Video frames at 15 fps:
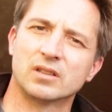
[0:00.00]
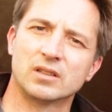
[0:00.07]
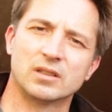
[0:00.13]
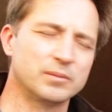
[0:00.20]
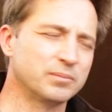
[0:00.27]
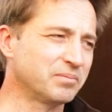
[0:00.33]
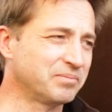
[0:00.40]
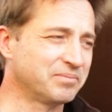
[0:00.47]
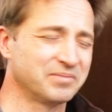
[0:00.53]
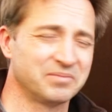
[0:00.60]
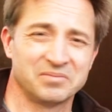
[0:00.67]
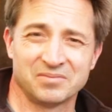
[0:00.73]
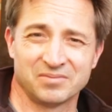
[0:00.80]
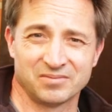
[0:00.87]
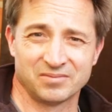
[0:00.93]

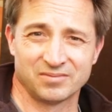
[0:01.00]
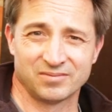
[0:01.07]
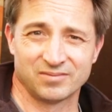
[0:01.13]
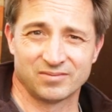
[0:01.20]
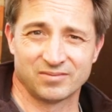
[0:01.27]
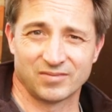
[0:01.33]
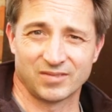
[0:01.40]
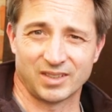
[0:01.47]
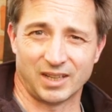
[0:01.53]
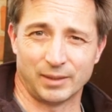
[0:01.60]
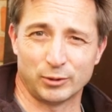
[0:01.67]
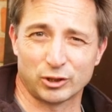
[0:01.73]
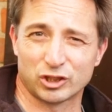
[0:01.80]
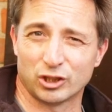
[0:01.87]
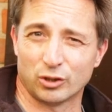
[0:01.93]
I'm
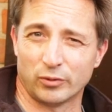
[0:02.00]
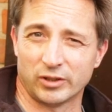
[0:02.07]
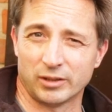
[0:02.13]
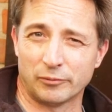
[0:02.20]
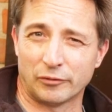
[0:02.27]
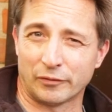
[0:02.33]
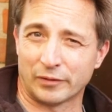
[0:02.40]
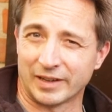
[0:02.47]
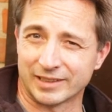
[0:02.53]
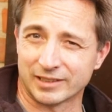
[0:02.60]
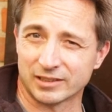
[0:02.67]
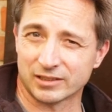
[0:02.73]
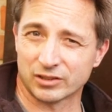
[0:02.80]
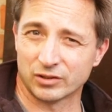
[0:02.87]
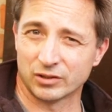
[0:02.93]
not sure whether I'm
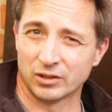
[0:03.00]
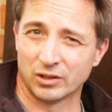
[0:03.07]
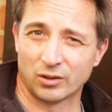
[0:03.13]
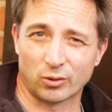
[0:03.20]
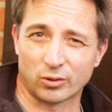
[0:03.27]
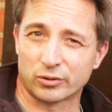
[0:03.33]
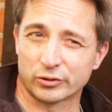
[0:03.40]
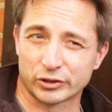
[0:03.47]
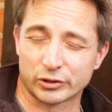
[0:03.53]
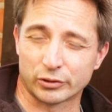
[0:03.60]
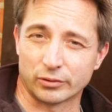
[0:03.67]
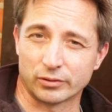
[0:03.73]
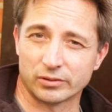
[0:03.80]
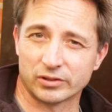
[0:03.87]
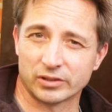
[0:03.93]
flattered or
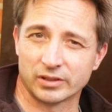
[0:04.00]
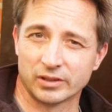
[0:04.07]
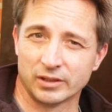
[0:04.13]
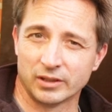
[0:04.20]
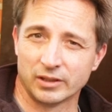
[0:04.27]
concerned